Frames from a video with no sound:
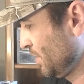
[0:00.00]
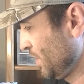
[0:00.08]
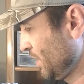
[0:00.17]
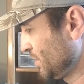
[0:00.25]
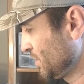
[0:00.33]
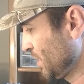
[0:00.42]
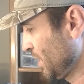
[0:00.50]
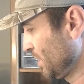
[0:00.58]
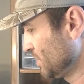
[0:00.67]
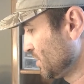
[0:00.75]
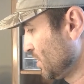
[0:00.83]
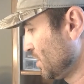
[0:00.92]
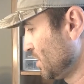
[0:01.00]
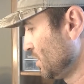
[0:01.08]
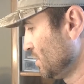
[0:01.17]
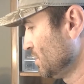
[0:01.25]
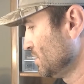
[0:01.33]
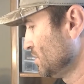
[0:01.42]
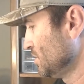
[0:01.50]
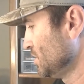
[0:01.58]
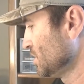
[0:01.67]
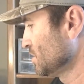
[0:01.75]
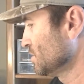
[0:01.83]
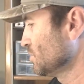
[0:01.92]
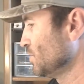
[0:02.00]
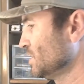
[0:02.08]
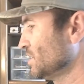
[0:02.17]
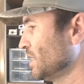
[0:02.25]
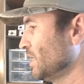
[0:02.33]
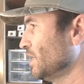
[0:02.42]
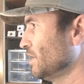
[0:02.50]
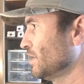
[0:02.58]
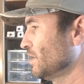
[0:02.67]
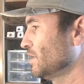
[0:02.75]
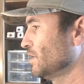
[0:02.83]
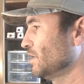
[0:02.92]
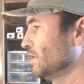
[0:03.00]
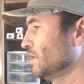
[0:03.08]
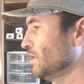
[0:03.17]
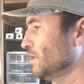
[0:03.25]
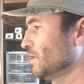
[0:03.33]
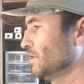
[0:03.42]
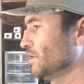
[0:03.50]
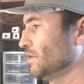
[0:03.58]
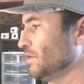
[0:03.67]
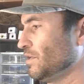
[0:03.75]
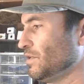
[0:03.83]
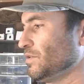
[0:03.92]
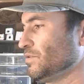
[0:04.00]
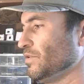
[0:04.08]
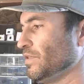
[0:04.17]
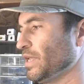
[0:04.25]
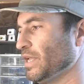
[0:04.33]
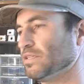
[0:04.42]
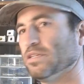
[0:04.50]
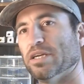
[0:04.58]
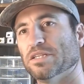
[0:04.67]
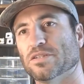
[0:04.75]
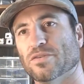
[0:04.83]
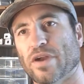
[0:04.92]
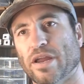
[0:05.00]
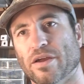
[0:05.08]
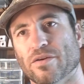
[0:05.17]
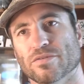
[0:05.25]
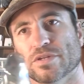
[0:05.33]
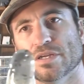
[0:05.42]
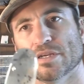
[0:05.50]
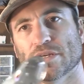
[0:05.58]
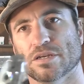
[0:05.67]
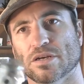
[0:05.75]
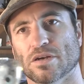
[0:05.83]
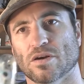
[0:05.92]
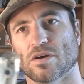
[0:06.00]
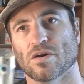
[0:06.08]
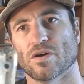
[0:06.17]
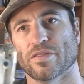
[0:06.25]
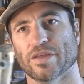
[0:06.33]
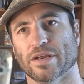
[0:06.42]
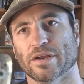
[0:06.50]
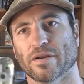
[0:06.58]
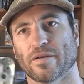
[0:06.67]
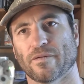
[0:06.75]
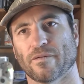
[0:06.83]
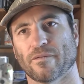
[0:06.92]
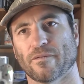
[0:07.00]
and then kind of start just twisting it so that it gets nice and round on there.